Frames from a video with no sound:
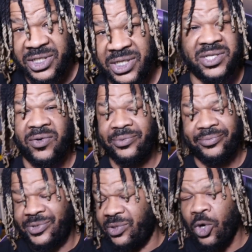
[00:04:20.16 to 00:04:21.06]
It's a
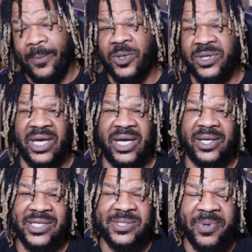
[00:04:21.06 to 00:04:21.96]
normal thing.
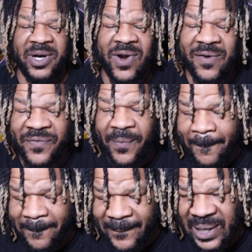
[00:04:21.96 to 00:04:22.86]
It's been around for
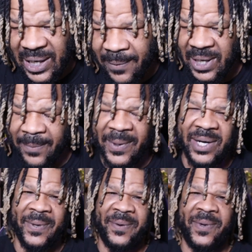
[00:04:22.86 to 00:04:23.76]
many, many, many,
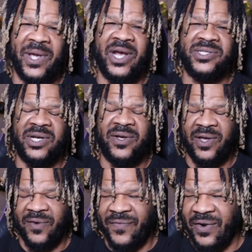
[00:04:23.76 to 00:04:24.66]
many years in a
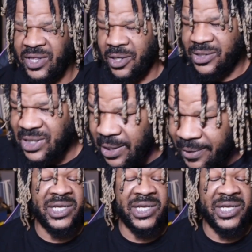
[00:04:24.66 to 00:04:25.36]
very long time.